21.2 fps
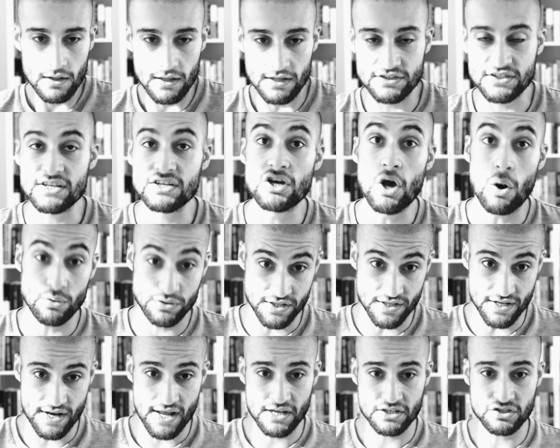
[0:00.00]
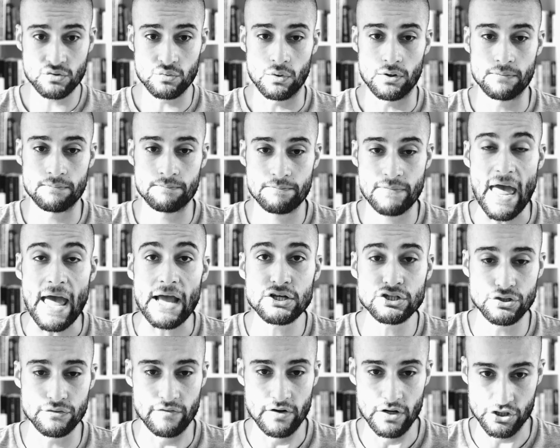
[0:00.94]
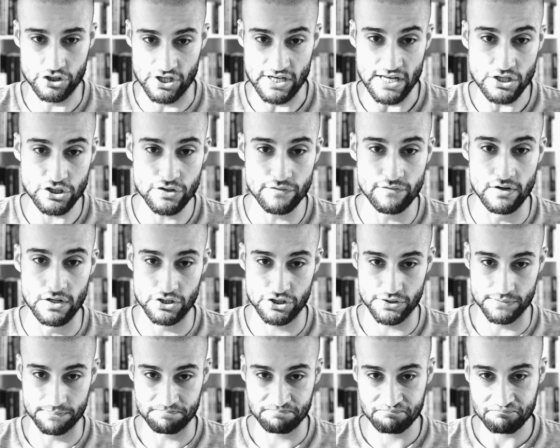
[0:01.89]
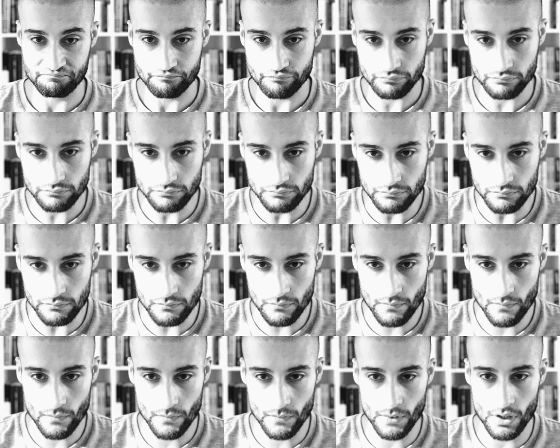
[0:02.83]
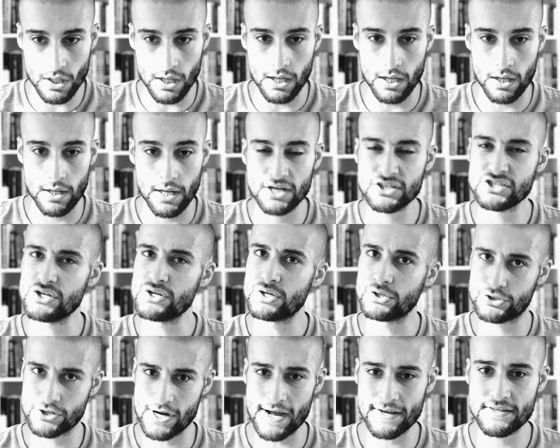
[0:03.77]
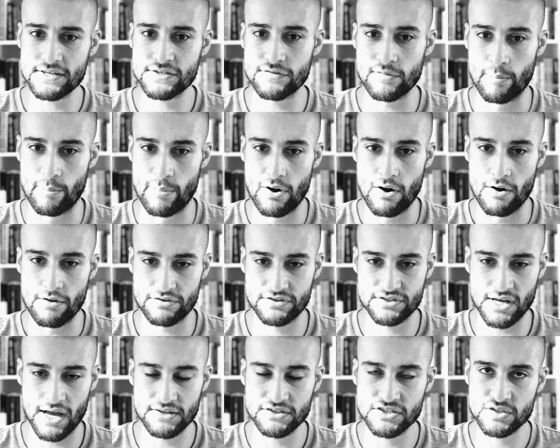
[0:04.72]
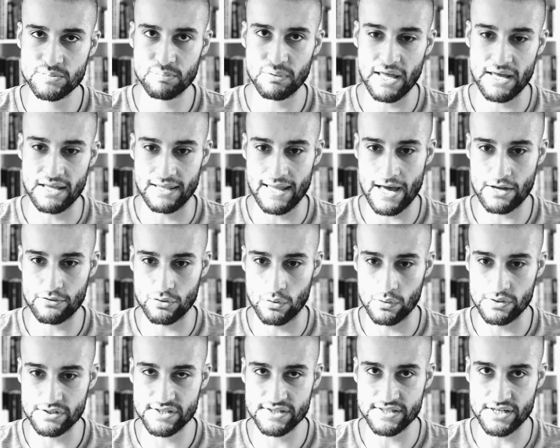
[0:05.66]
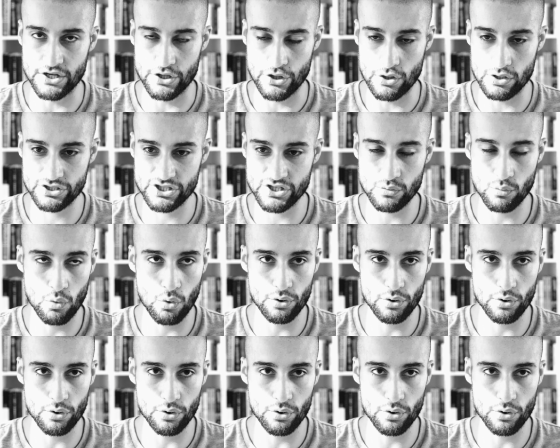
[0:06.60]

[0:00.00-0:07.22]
Let's go to the next one extroversion, introversion. Uh, actually, you can track this from birth. Scientists played loud noises in a nursing